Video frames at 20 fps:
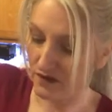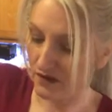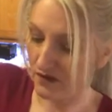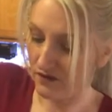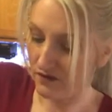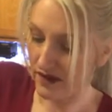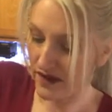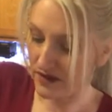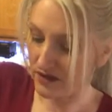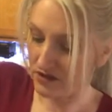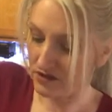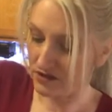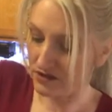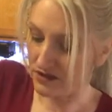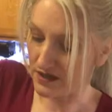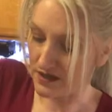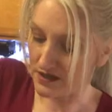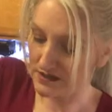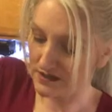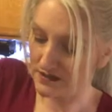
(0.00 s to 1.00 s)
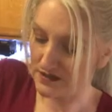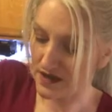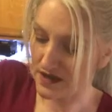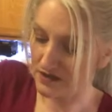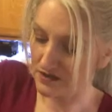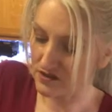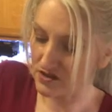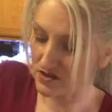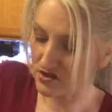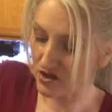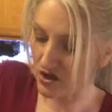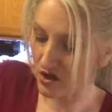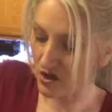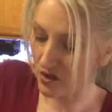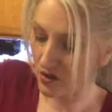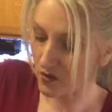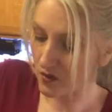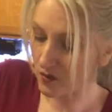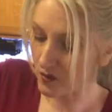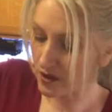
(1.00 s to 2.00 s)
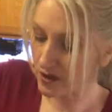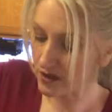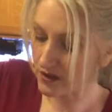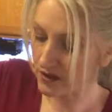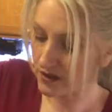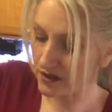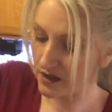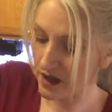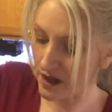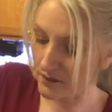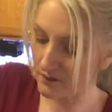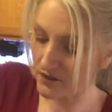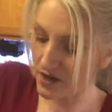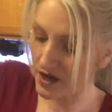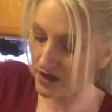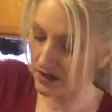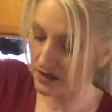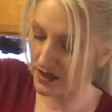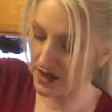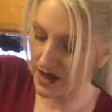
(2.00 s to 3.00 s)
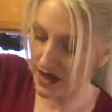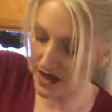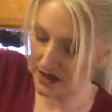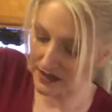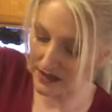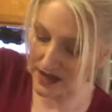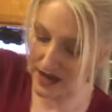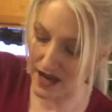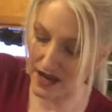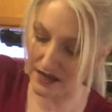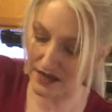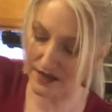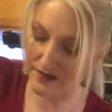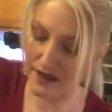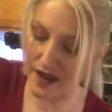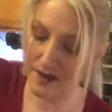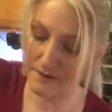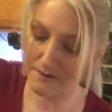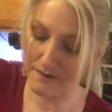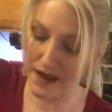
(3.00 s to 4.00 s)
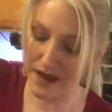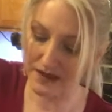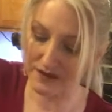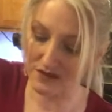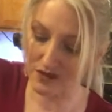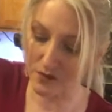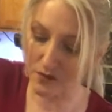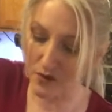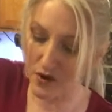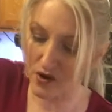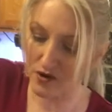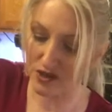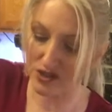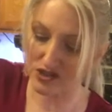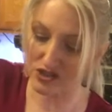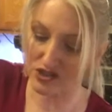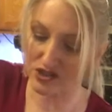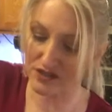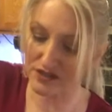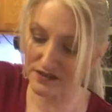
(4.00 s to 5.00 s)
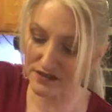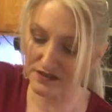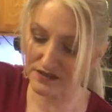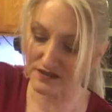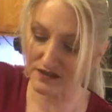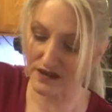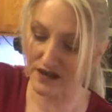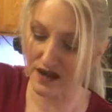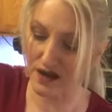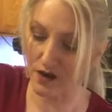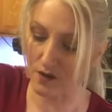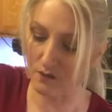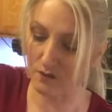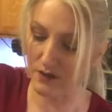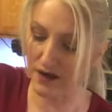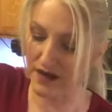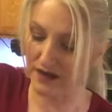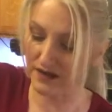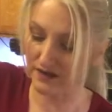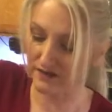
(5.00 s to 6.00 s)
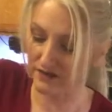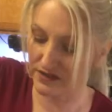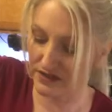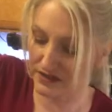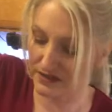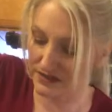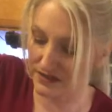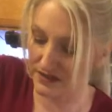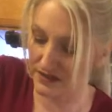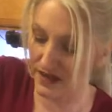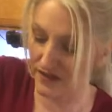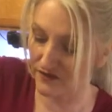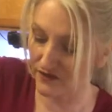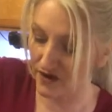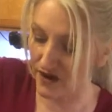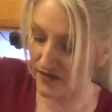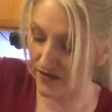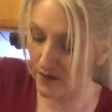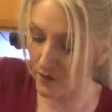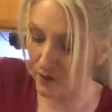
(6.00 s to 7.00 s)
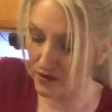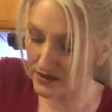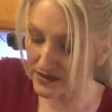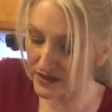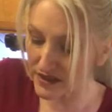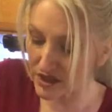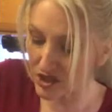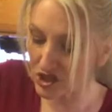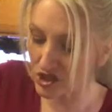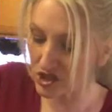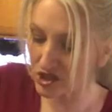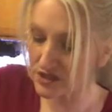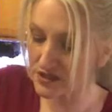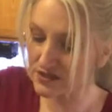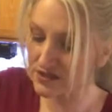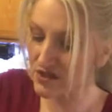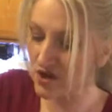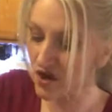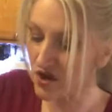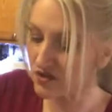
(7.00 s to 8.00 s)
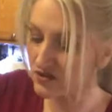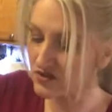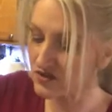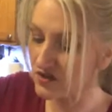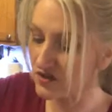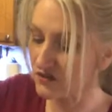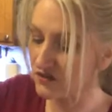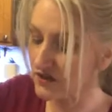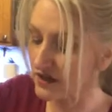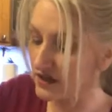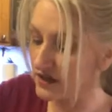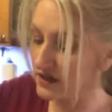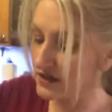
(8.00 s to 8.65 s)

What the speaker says: all that goodness. And so I'm not going to add an egg, and that mascarpone cheese is going to help bind everything together. And then once it cooks, also